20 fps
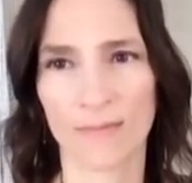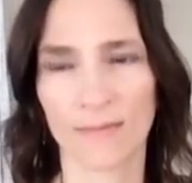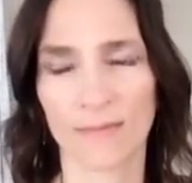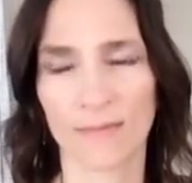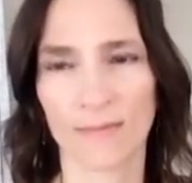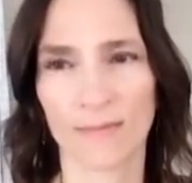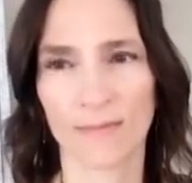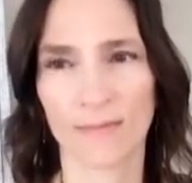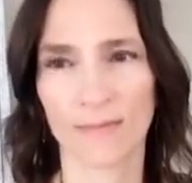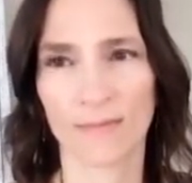
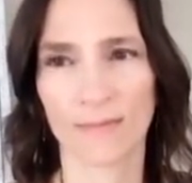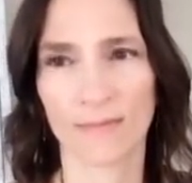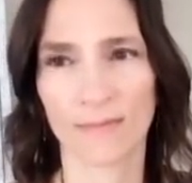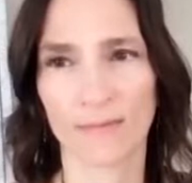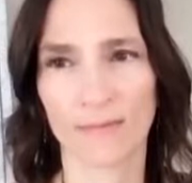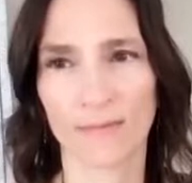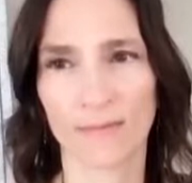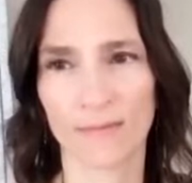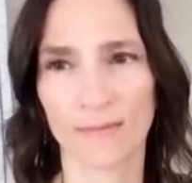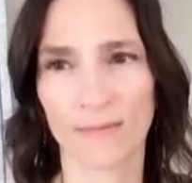
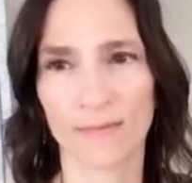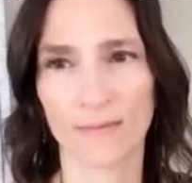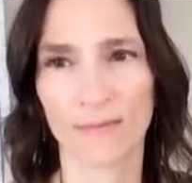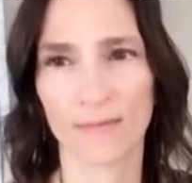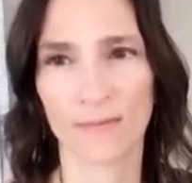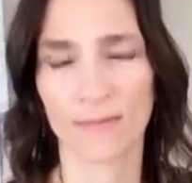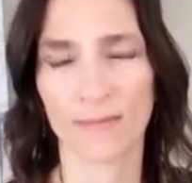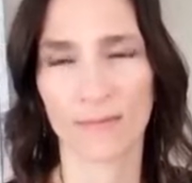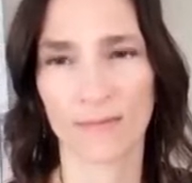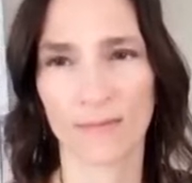
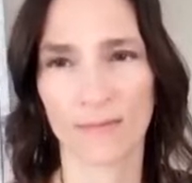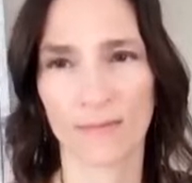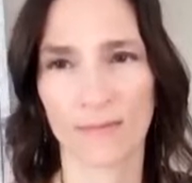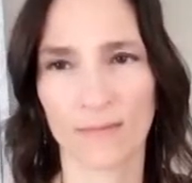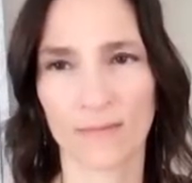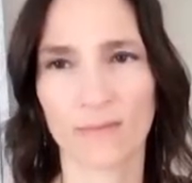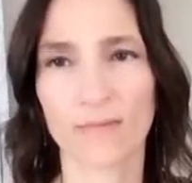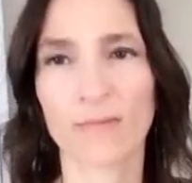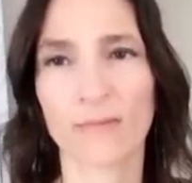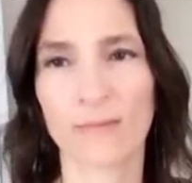
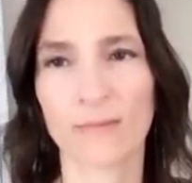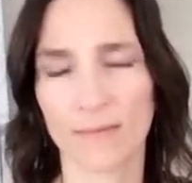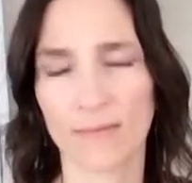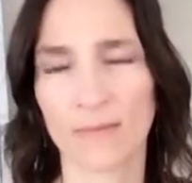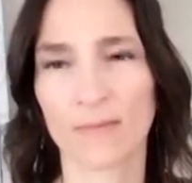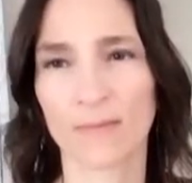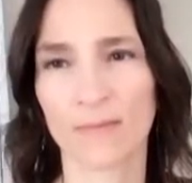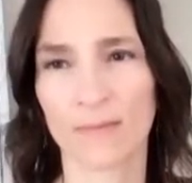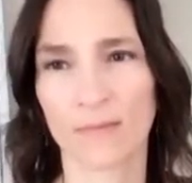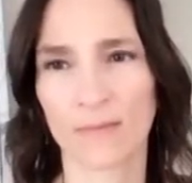
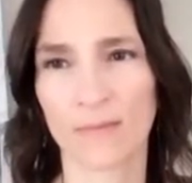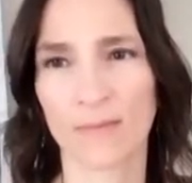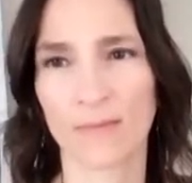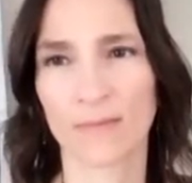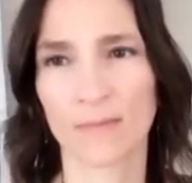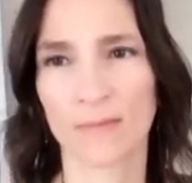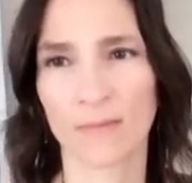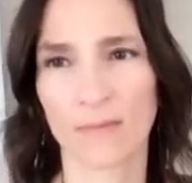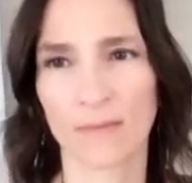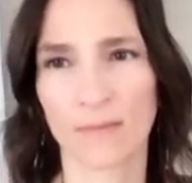
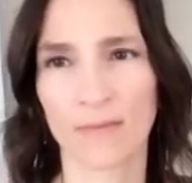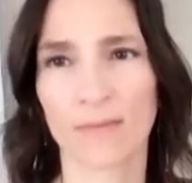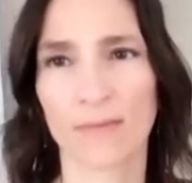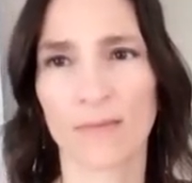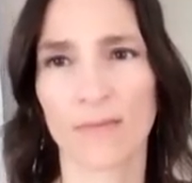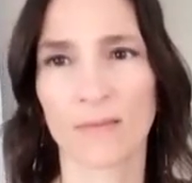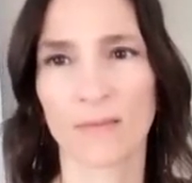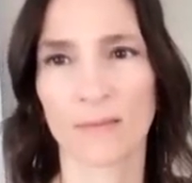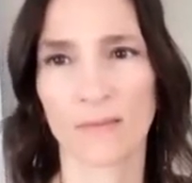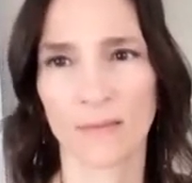
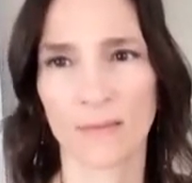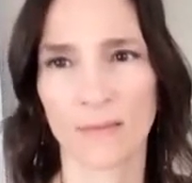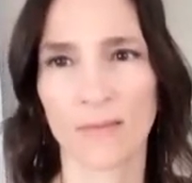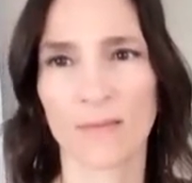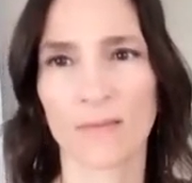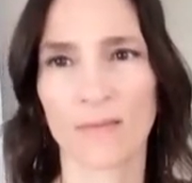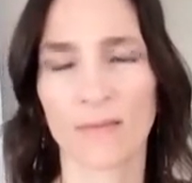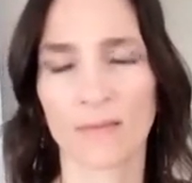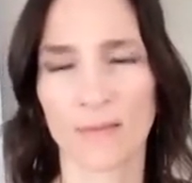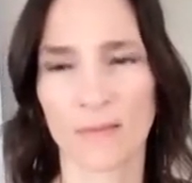
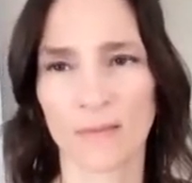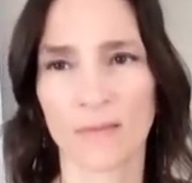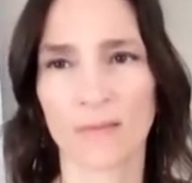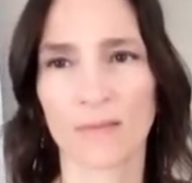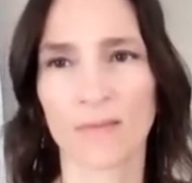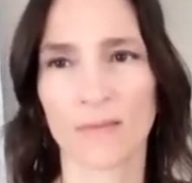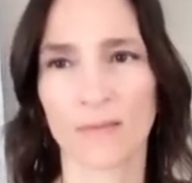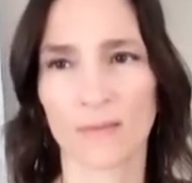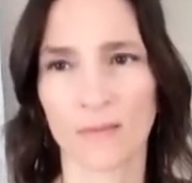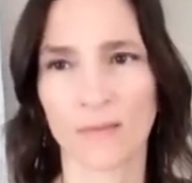
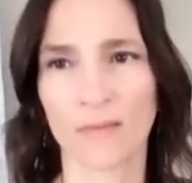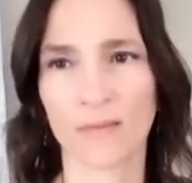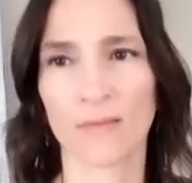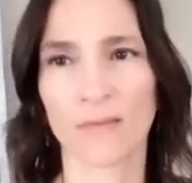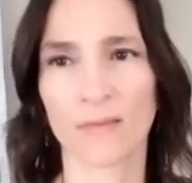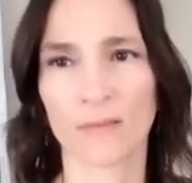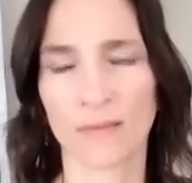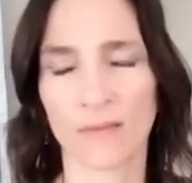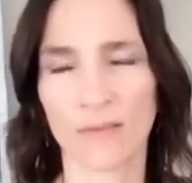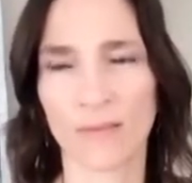
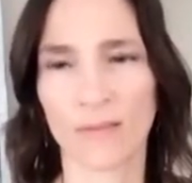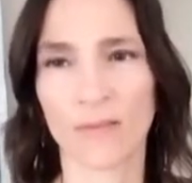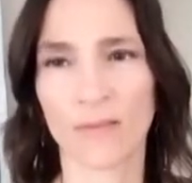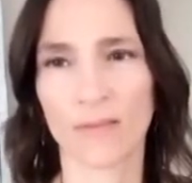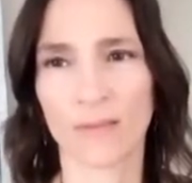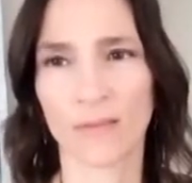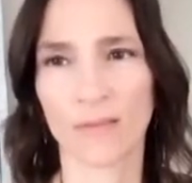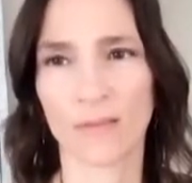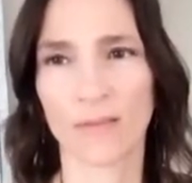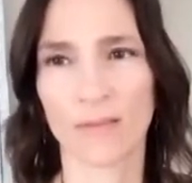
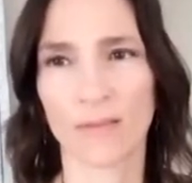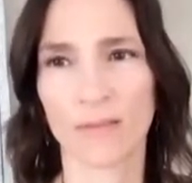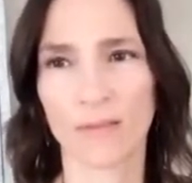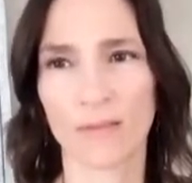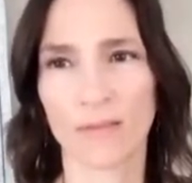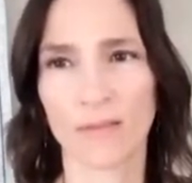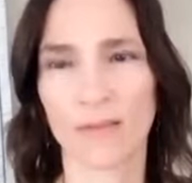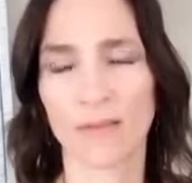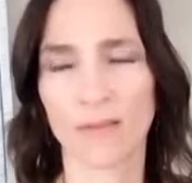The person shown says nothing.